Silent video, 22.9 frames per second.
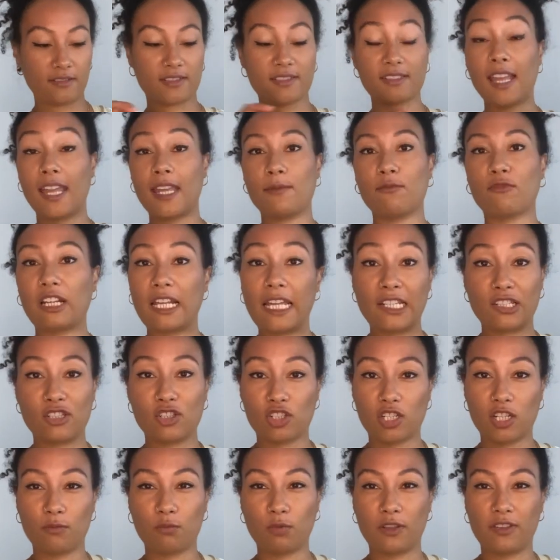same
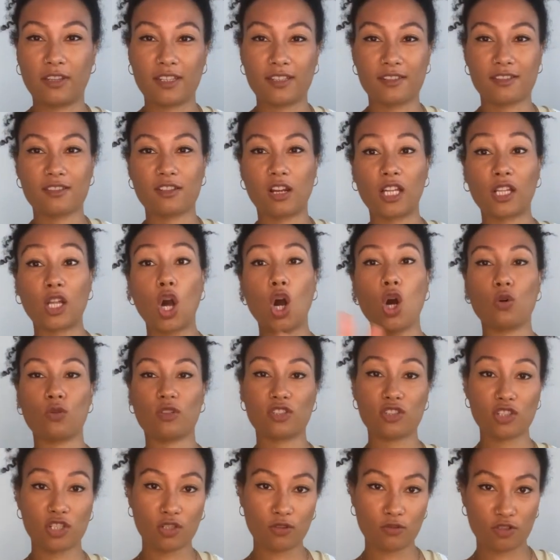relationship with his like older
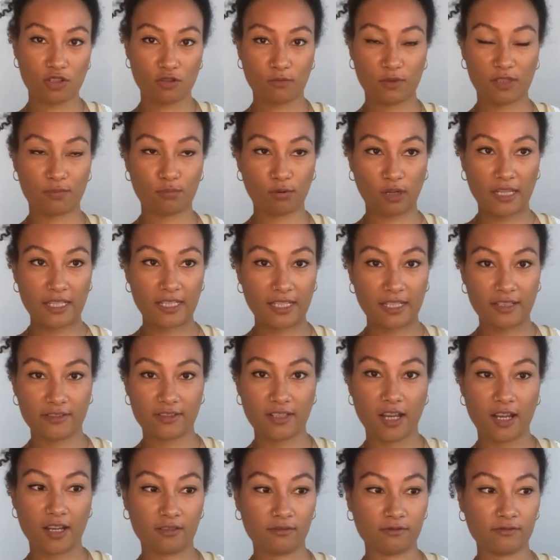children was breaking
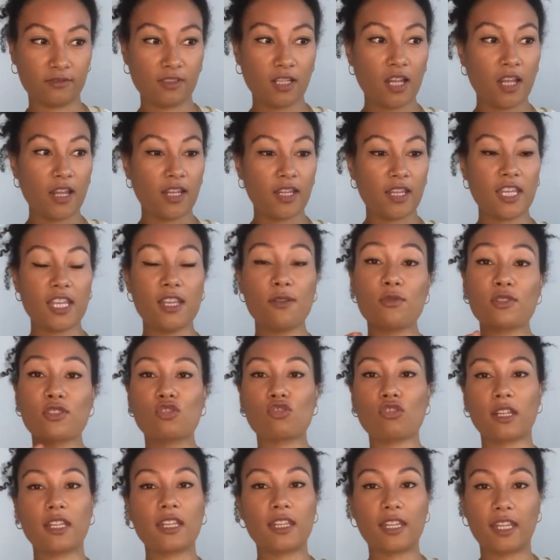down. He was
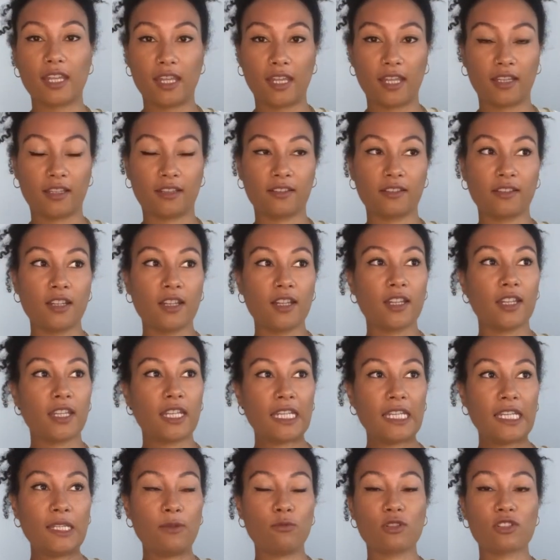drinking.
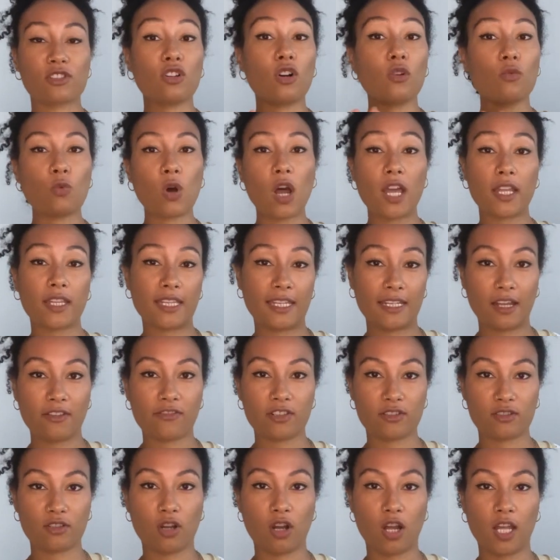He was not working at
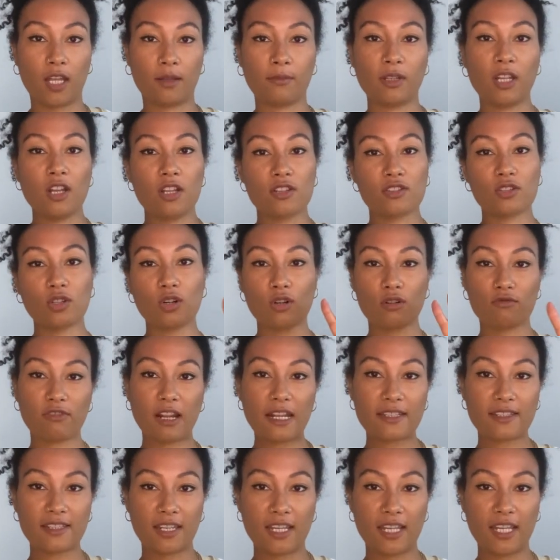the time. So
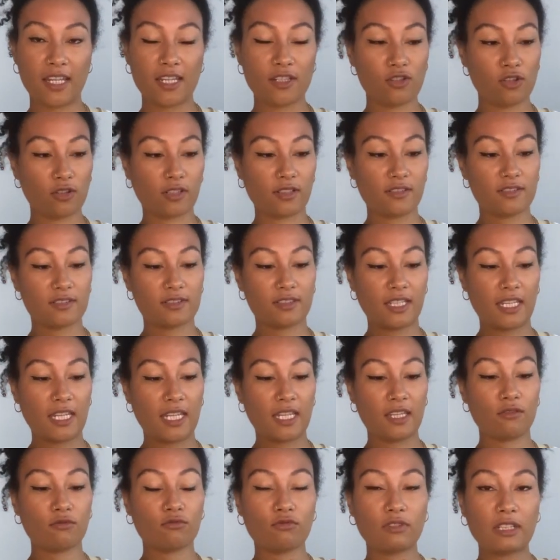already you can
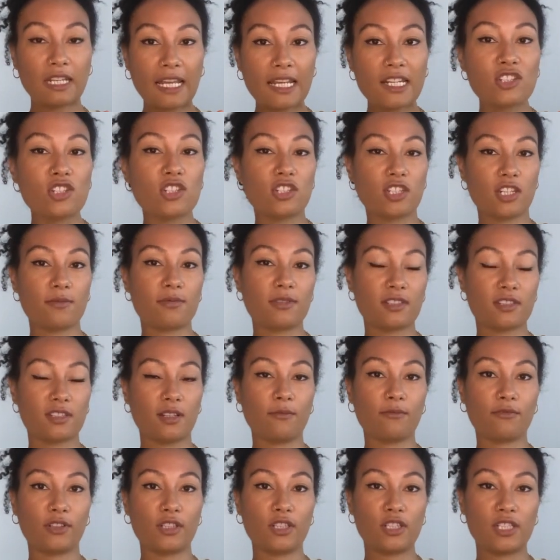see relationships are
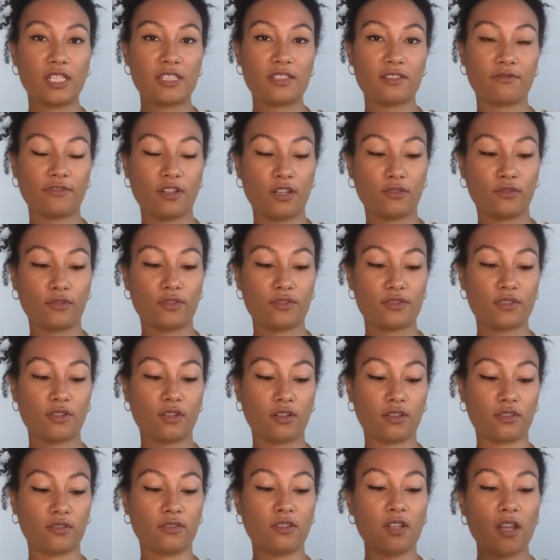something you need to focus
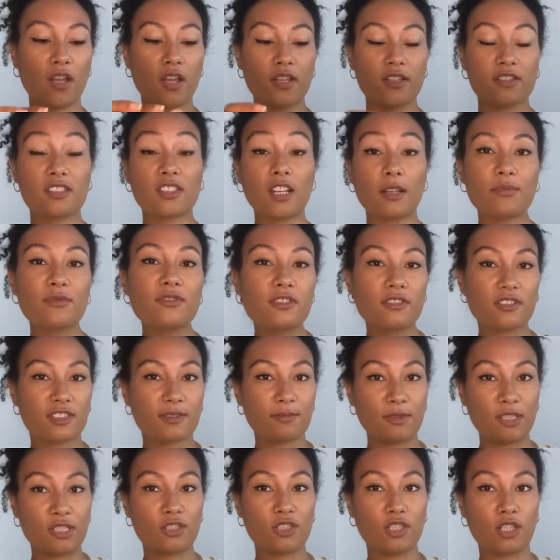on. Substance
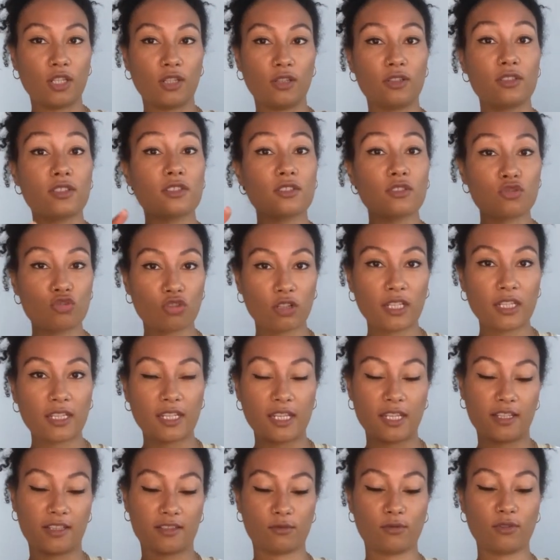misuse,
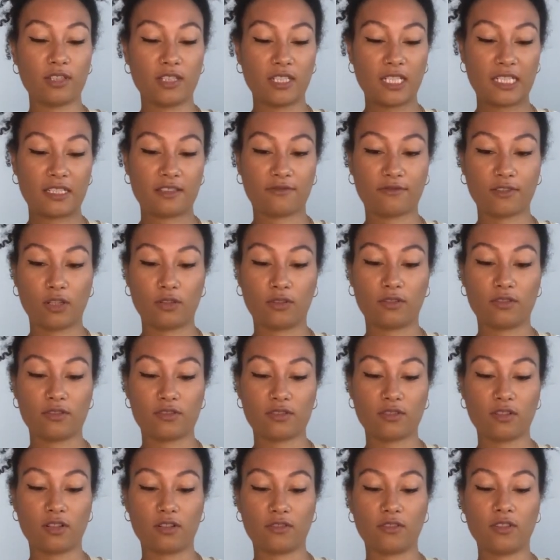drinking is what you need to focus
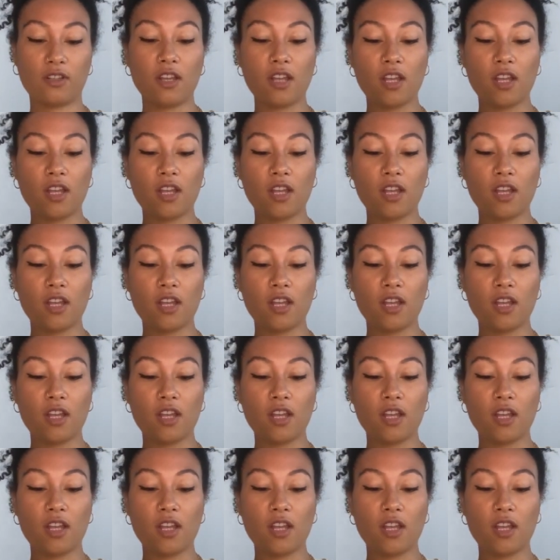on.